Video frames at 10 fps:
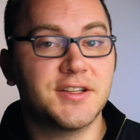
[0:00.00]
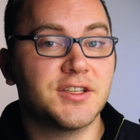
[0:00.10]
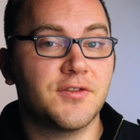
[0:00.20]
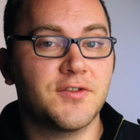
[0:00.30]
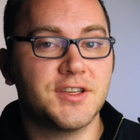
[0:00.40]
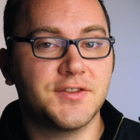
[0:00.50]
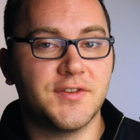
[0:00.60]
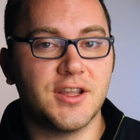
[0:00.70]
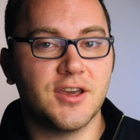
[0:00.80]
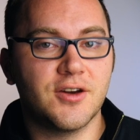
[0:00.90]
does it for this
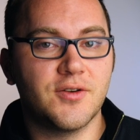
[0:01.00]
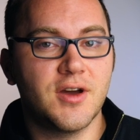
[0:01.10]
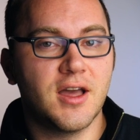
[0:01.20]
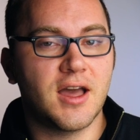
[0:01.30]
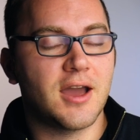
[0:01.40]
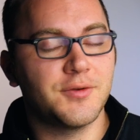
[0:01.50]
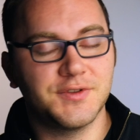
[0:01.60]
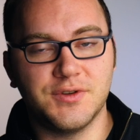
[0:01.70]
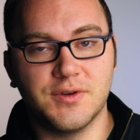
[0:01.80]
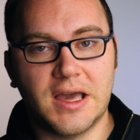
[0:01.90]
video. I will
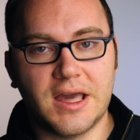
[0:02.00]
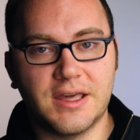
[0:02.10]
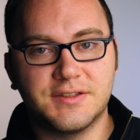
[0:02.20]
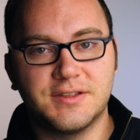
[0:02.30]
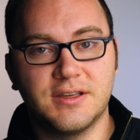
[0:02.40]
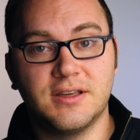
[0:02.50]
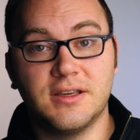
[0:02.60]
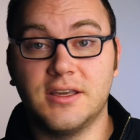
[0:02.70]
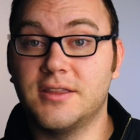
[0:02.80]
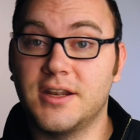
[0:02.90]
see you guys
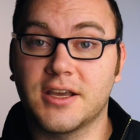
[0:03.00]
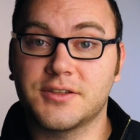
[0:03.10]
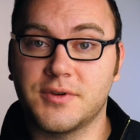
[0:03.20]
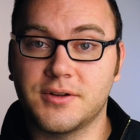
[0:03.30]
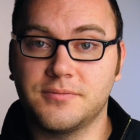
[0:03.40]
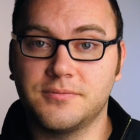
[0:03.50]
in the next one.